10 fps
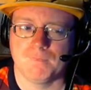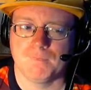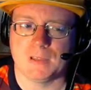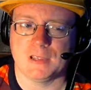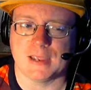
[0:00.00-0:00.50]

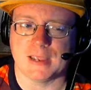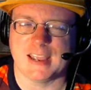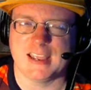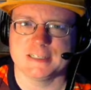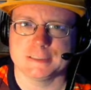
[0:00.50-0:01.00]

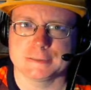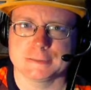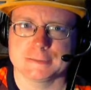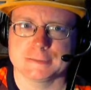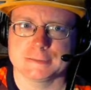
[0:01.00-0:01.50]
Yes?
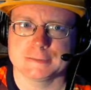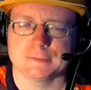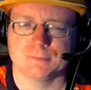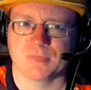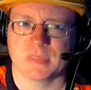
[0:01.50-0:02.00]

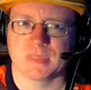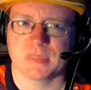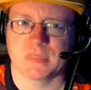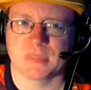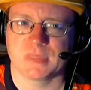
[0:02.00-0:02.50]

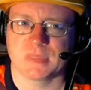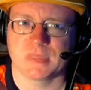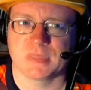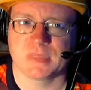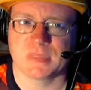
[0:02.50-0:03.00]
That's
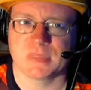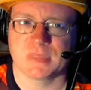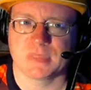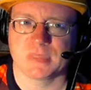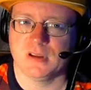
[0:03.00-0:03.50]
so?
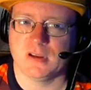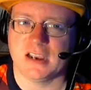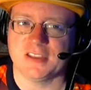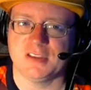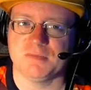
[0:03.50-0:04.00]

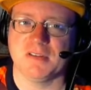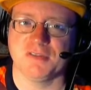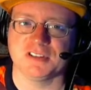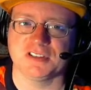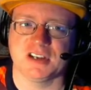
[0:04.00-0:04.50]
I think my
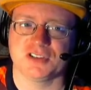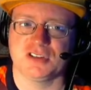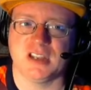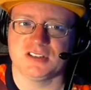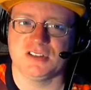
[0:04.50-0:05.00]
friends and I
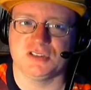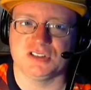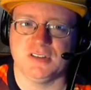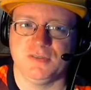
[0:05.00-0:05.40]
should test you to see if